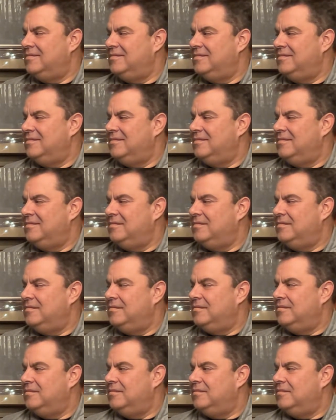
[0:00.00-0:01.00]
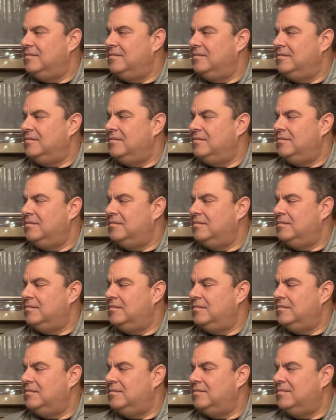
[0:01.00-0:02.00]

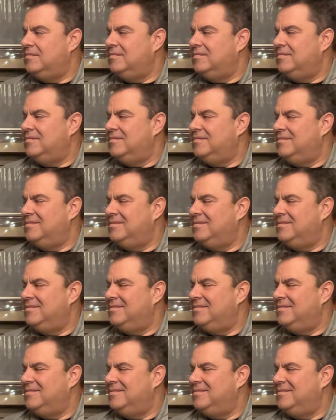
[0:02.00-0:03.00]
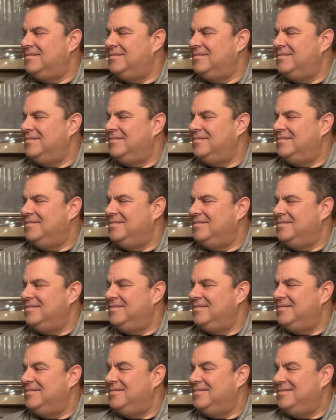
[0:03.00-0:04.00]

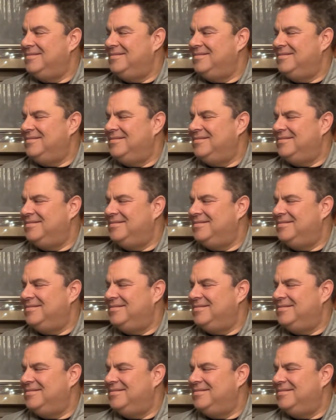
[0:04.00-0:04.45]
The person shown says nothing.